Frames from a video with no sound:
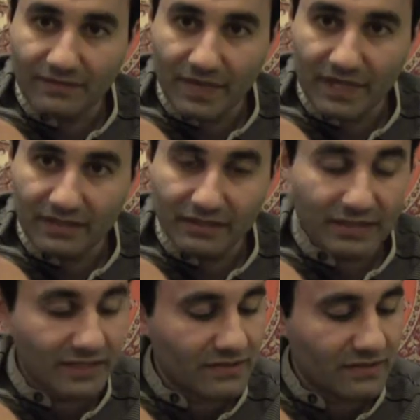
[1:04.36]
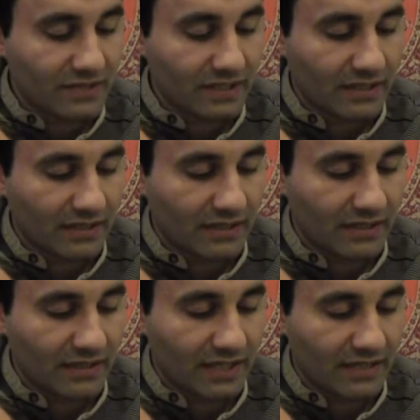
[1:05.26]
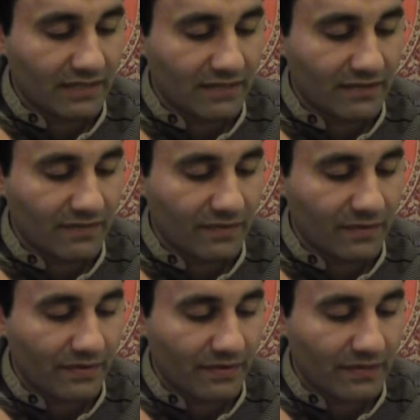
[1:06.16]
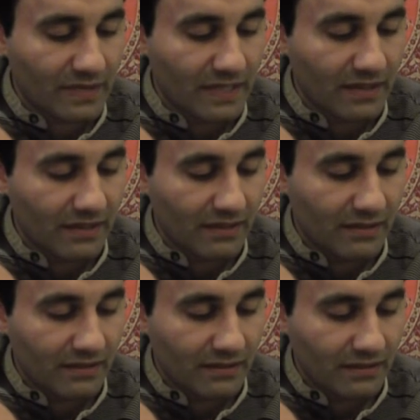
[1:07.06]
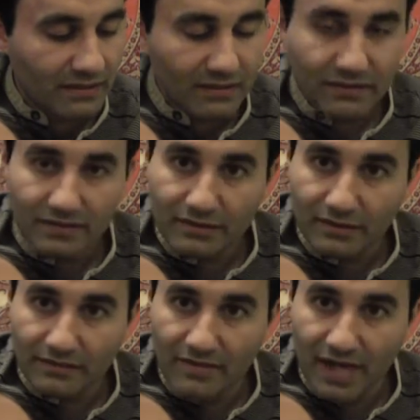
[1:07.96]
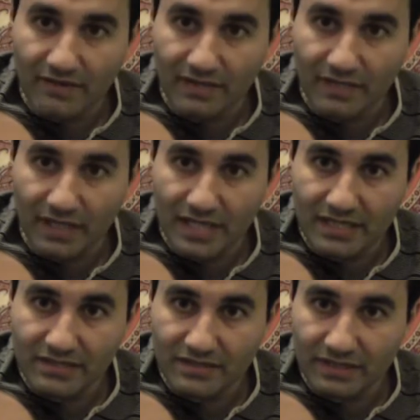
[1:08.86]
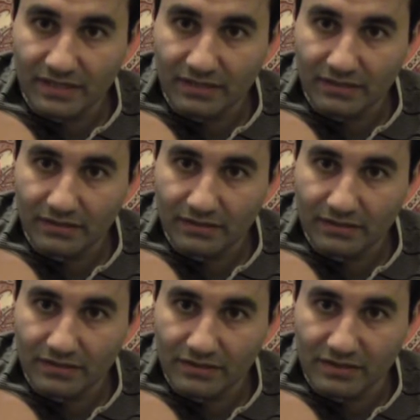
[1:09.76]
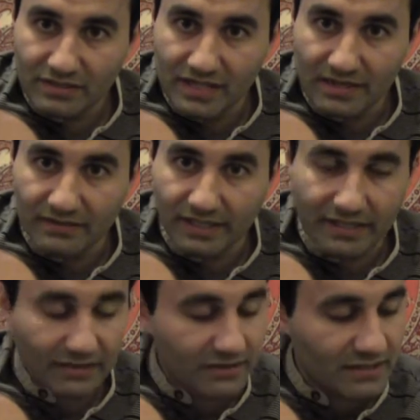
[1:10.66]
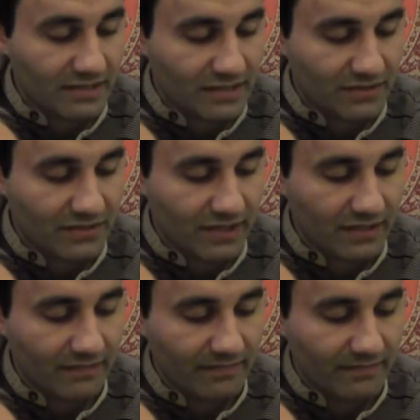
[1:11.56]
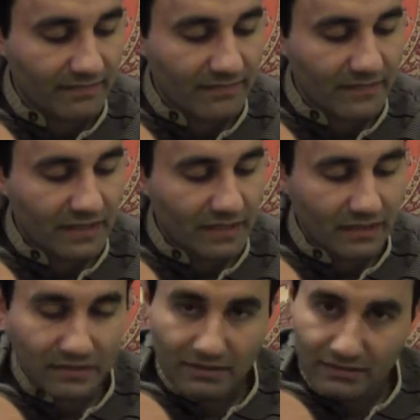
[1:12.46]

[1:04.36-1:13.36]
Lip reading: fret on your E string, and then so forth going down. 5 on your A string should sound like your D string. 5